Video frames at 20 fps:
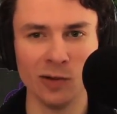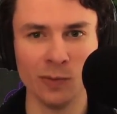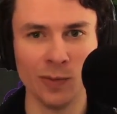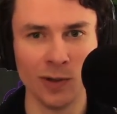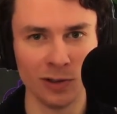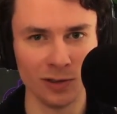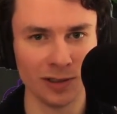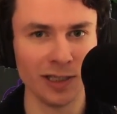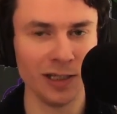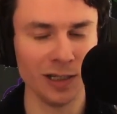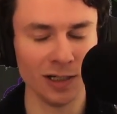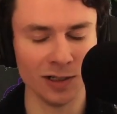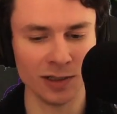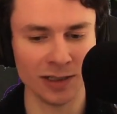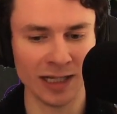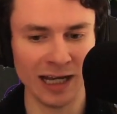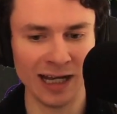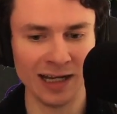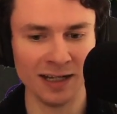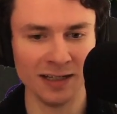bulkier
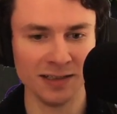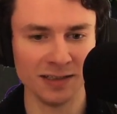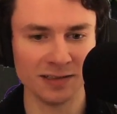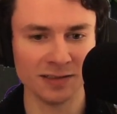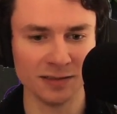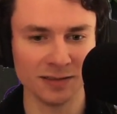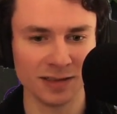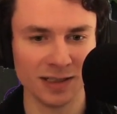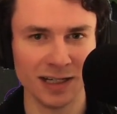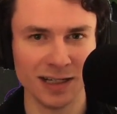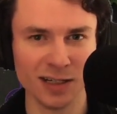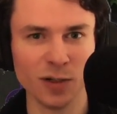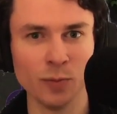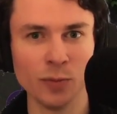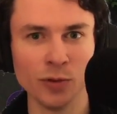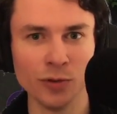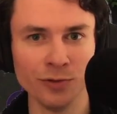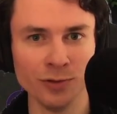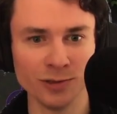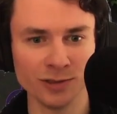guys and kind of
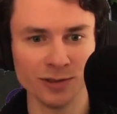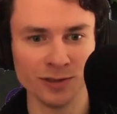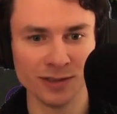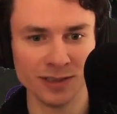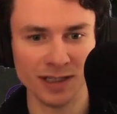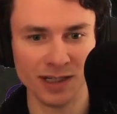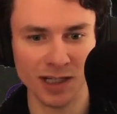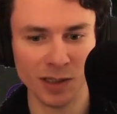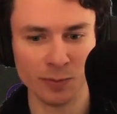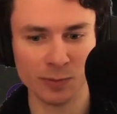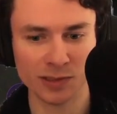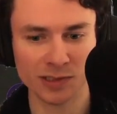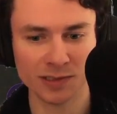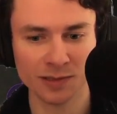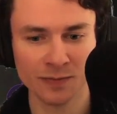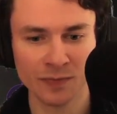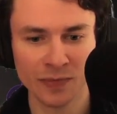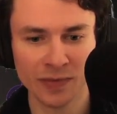bruiser types.